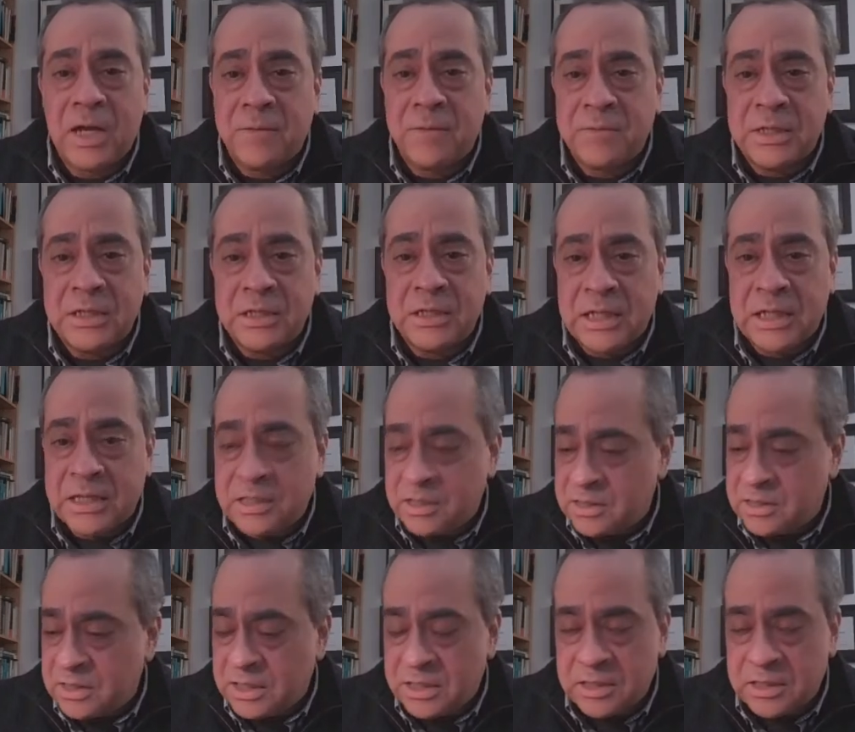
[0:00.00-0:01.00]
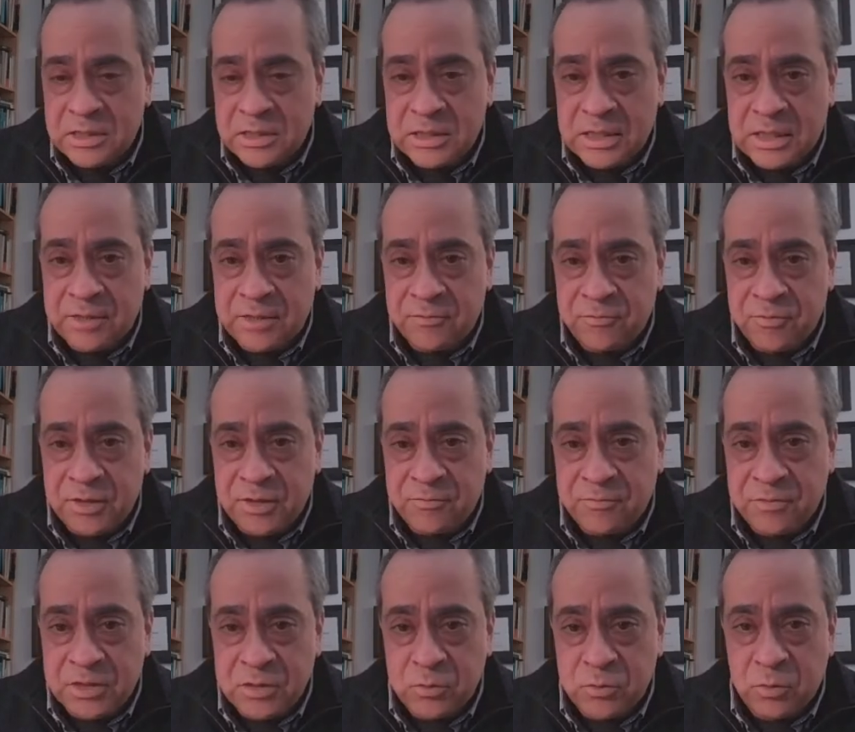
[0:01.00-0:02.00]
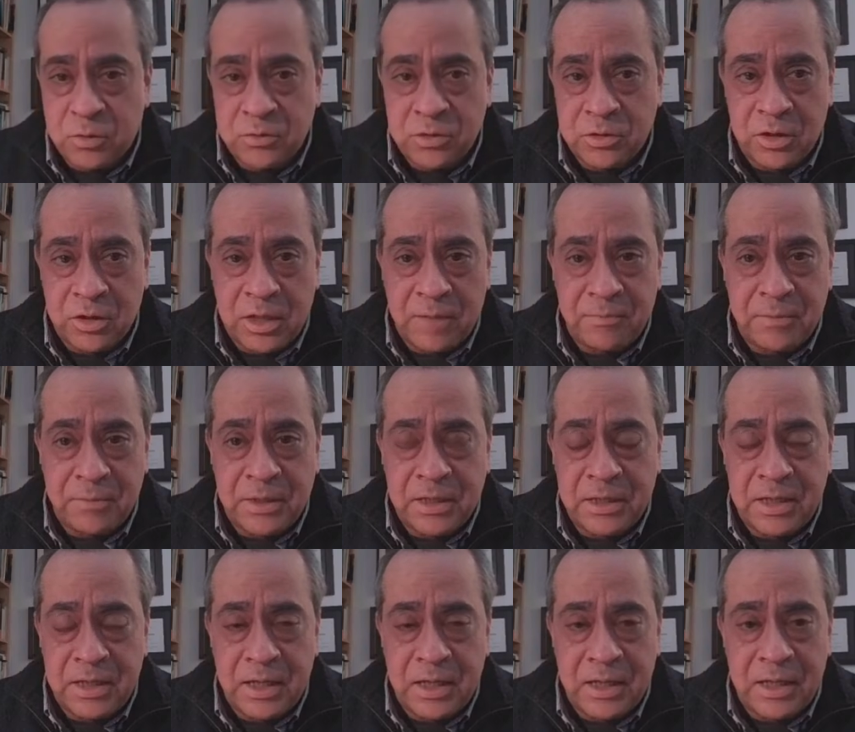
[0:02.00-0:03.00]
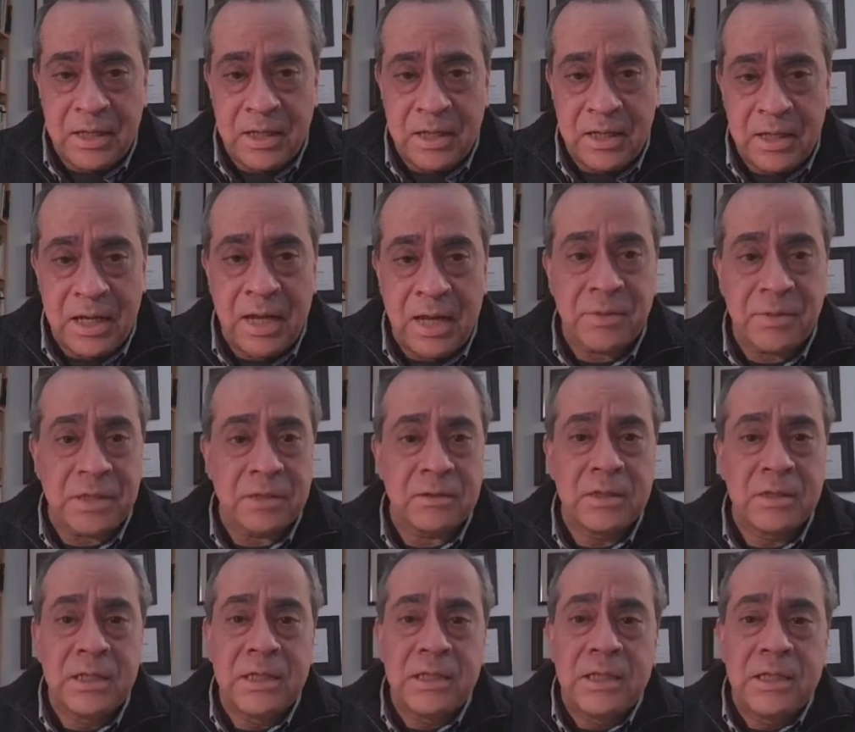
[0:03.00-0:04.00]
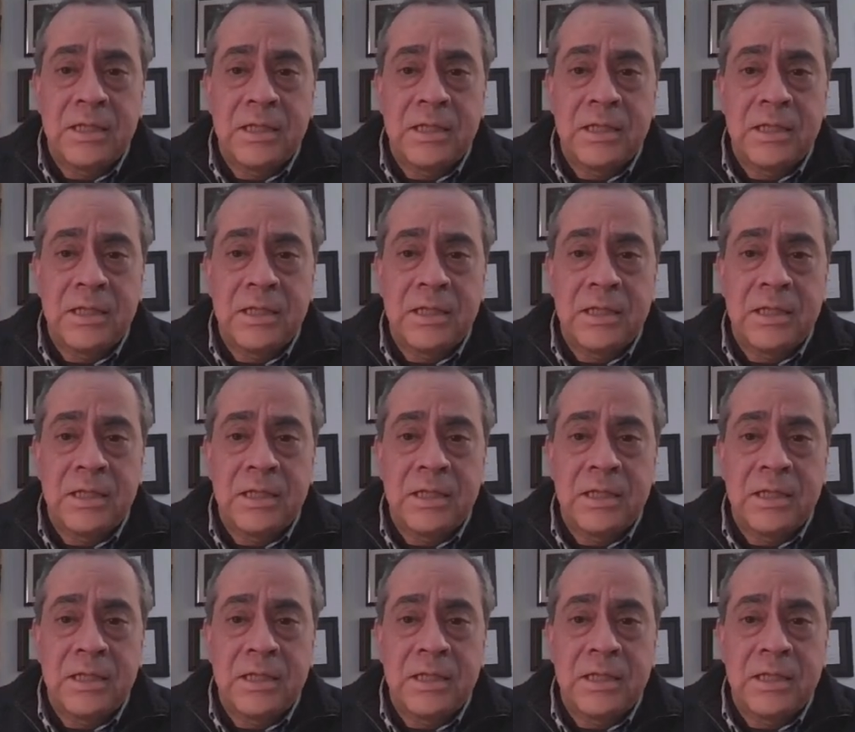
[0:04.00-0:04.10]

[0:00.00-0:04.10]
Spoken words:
I mean, in if this will not have be happening.